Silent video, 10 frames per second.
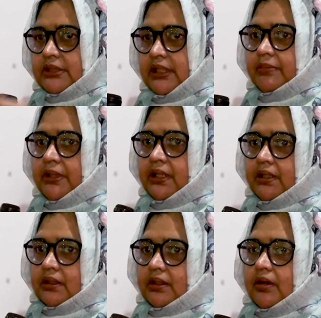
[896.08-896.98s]
say me,
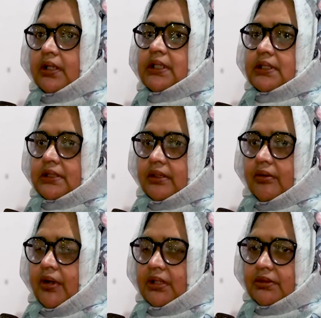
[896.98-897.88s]
what is,
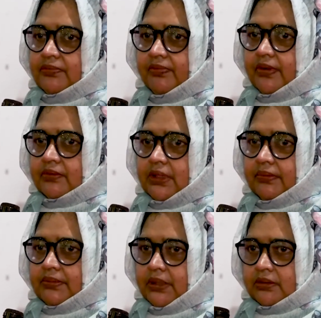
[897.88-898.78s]
what we found
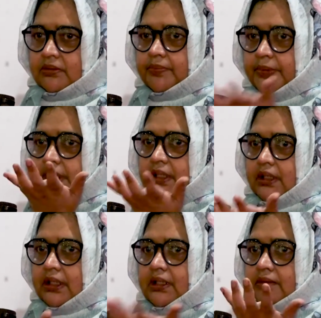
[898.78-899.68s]
after
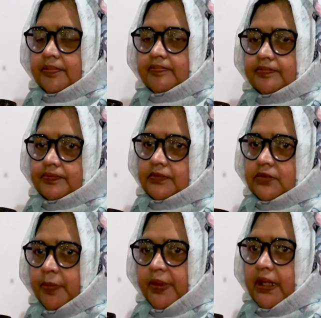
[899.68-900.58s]
opening,
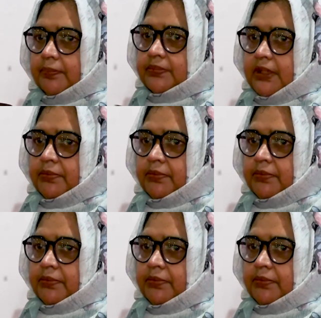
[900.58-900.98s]
open up the